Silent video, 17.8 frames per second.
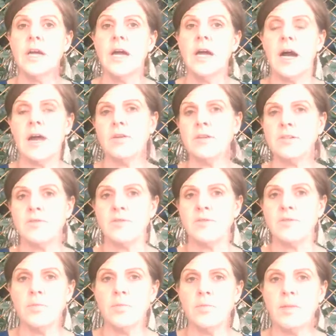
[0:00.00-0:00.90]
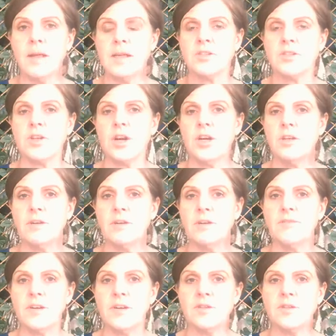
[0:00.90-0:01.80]
are those floor plans going to be
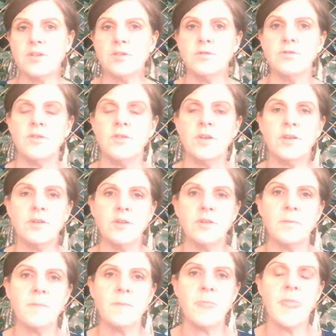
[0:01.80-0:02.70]
functional for you?